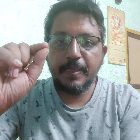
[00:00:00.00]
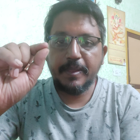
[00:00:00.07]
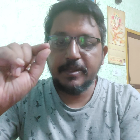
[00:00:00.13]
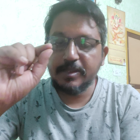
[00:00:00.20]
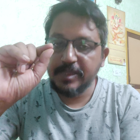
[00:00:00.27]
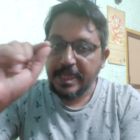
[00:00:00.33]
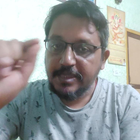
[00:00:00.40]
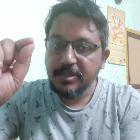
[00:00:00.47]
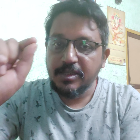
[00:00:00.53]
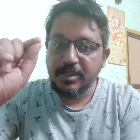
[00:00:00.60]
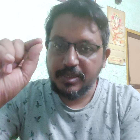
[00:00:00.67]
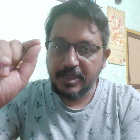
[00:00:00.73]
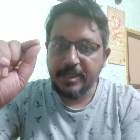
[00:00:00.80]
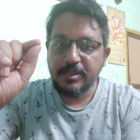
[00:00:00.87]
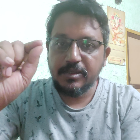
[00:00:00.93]
the
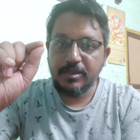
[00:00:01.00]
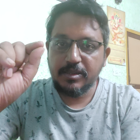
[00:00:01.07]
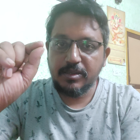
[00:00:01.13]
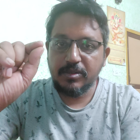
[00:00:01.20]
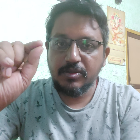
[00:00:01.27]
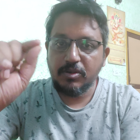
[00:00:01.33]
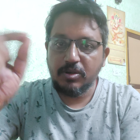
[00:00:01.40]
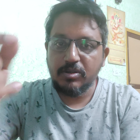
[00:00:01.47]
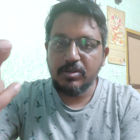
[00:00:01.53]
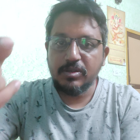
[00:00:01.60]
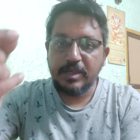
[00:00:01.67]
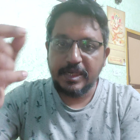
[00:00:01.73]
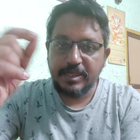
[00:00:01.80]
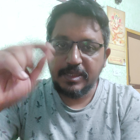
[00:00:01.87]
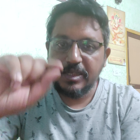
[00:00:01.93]
Sanskrit text, not
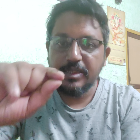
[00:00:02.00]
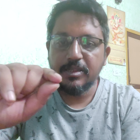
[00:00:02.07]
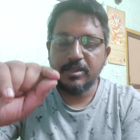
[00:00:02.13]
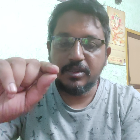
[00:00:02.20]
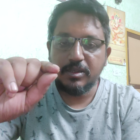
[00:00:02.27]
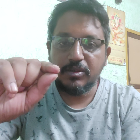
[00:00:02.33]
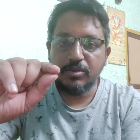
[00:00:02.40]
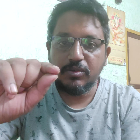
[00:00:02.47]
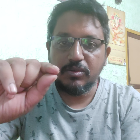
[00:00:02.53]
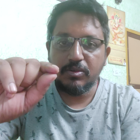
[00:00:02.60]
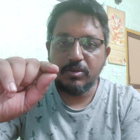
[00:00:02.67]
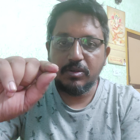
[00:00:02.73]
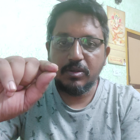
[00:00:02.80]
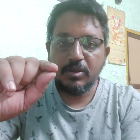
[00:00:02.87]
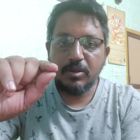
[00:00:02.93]
translations into
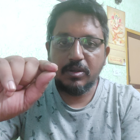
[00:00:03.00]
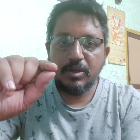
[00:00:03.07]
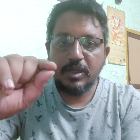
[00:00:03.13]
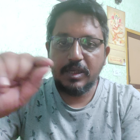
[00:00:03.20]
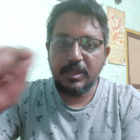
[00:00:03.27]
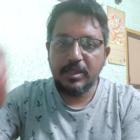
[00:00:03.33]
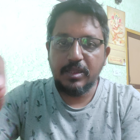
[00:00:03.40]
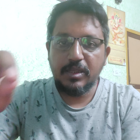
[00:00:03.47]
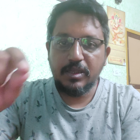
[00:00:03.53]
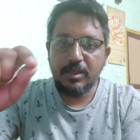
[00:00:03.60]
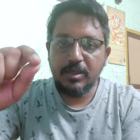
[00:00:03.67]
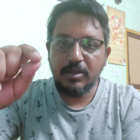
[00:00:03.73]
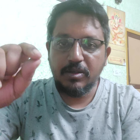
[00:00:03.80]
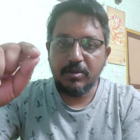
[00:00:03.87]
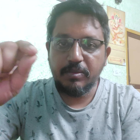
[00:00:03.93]

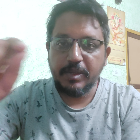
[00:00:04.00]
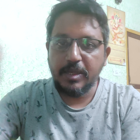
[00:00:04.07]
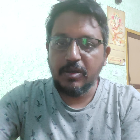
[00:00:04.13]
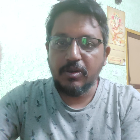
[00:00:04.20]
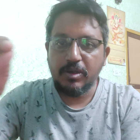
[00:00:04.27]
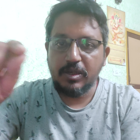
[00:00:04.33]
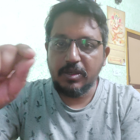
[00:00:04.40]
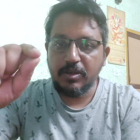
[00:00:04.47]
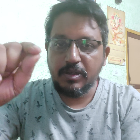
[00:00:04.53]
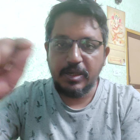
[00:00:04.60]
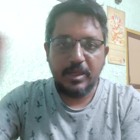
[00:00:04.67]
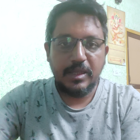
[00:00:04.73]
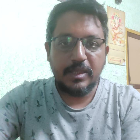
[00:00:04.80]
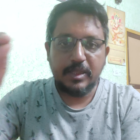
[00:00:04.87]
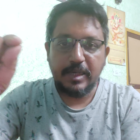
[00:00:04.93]
Hindi or Bengali or
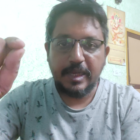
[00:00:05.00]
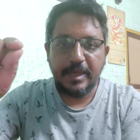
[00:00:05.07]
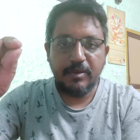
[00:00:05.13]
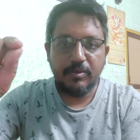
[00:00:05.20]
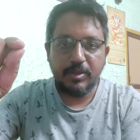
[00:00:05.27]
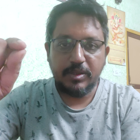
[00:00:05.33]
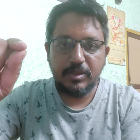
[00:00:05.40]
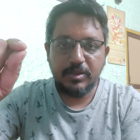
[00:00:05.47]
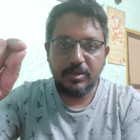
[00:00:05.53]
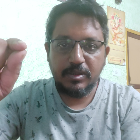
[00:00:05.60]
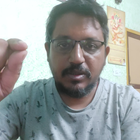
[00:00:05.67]
any other language,